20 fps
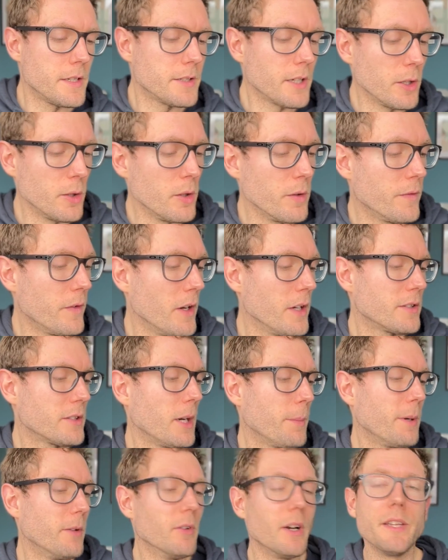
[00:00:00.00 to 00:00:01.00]
So first
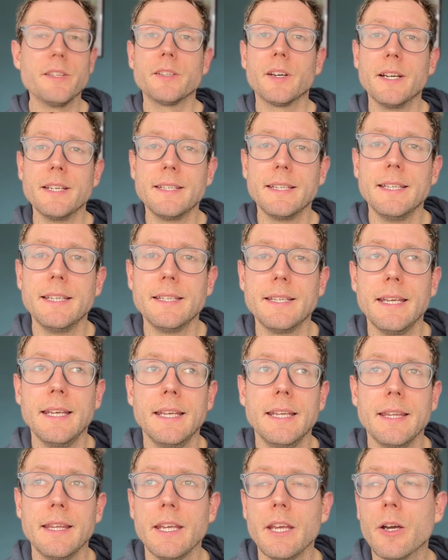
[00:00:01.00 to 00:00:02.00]
couple of runs I did
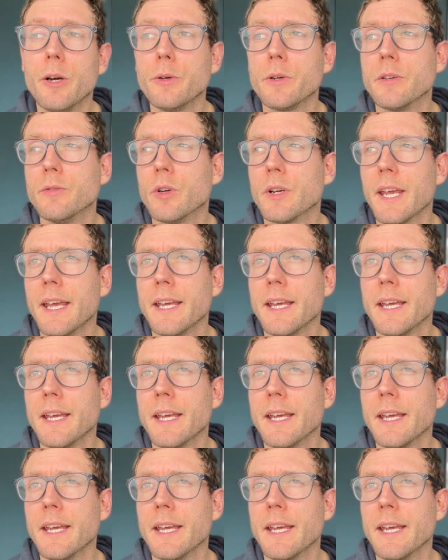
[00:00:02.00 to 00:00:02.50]
in the Hoka Rocket